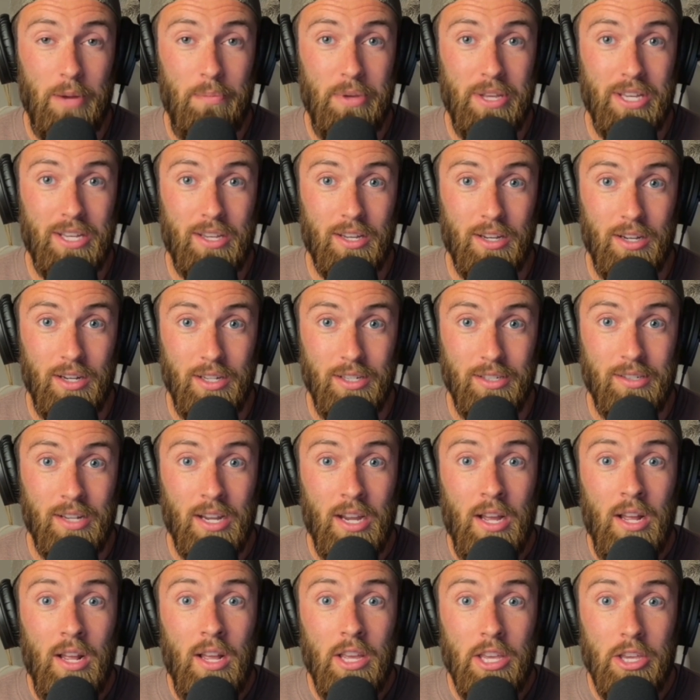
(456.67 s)
Because
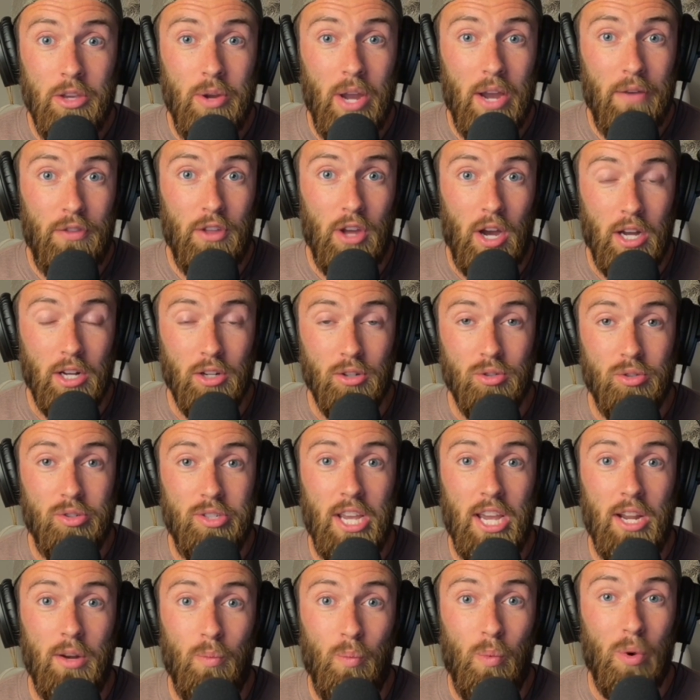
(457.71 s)
you have to
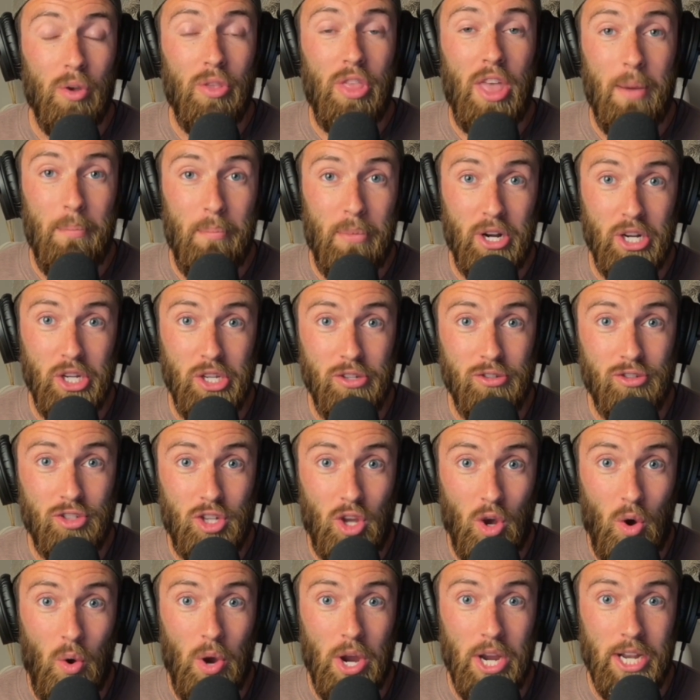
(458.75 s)
understand where that money is
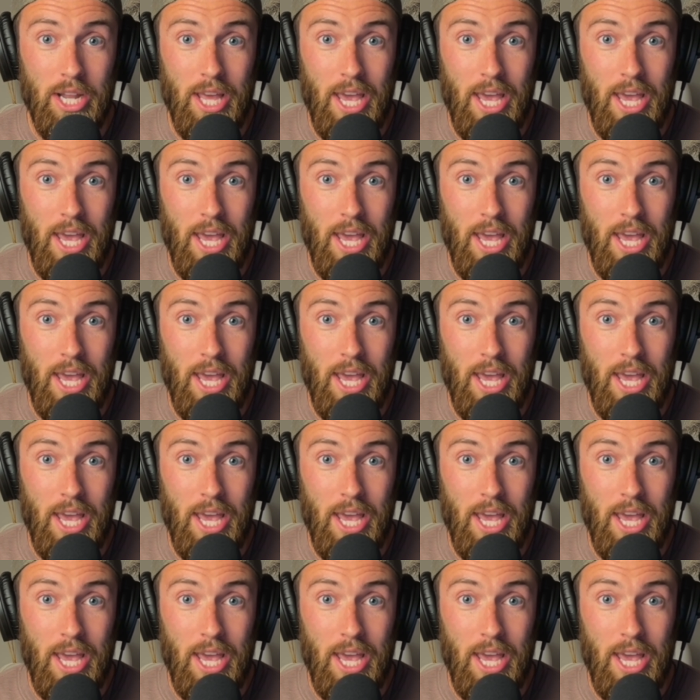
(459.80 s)
going.